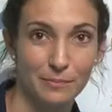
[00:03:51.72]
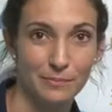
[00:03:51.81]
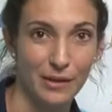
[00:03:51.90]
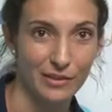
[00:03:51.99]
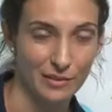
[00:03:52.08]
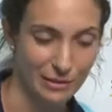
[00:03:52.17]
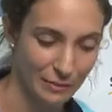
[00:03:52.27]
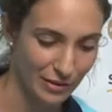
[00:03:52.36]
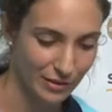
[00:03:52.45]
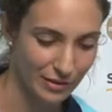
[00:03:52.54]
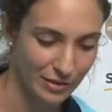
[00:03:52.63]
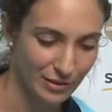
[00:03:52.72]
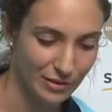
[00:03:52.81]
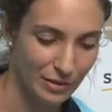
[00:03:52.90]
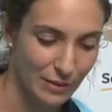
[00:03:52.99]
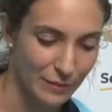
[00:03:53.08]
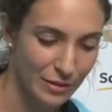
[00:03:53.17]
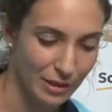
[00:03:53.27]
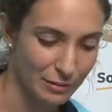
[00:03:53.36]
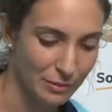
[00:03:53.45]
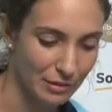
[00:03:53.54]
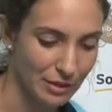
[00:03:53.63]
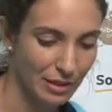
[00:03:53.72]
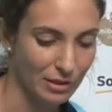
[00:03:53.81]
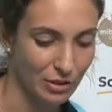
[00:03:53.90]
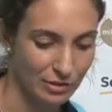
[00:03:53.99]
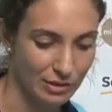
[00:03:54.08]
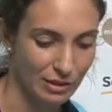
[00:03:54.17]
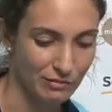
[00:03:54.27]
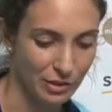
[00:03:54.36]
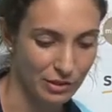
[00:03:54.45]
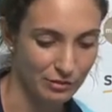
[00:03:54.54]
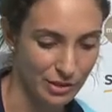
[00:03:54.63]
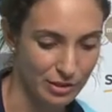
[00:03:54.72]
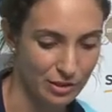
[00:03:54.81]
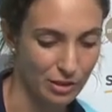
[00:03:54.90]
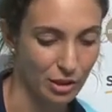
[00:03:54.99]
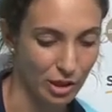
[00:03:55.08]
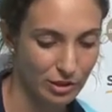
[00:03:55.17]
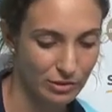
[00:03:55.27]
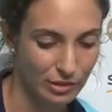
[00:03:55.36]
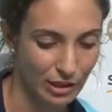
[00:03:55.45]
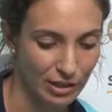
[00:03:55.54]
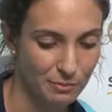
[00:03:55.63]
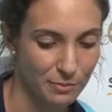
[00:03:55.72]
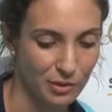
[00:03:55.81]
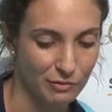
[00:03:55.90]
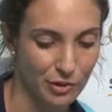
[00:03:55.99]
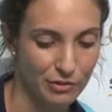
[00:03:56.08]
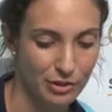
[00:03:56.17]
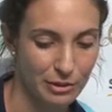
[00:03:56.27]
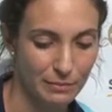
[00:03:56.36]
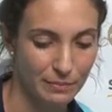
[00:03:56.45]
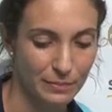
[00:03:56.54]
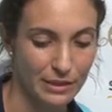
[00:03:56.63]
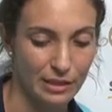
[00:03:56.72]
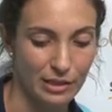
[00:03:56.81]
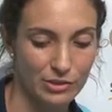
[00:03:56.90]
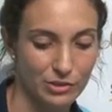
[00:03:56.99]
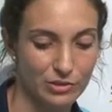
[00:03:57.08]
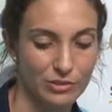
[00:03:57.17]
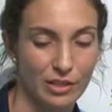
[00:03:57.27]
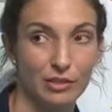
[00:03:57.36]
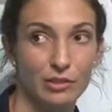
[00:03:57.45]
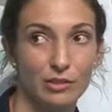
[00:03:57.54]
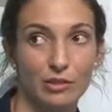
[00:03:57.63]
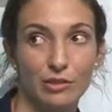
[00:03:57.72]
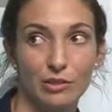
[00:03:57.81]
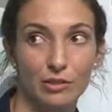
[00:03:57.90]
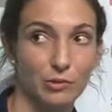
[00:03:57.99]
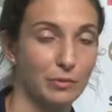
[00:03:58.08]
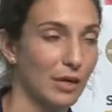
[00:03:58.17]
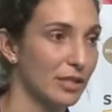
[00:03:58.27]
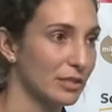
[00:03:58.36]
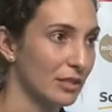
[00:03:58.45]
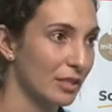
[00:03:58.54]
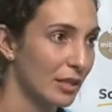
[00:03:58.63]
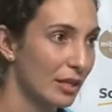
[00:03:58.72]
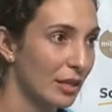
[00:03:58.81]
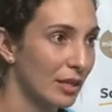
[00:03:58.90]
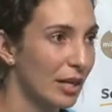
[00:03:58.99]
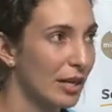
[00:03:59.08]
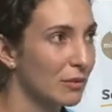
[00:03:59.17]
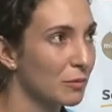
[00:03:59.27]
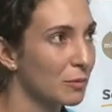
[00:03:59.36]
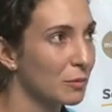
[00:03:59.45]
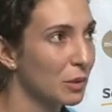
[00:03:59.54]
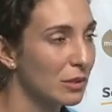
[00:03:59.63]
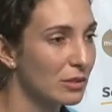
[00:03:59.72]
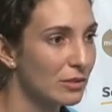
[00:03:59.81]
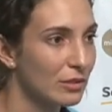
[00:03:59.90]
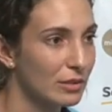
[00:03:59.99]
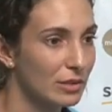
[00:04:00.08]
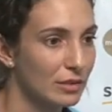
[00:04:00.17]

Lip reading: pass the message is that marine and coastal biodiversity loss has profound implications on humanity. And we want to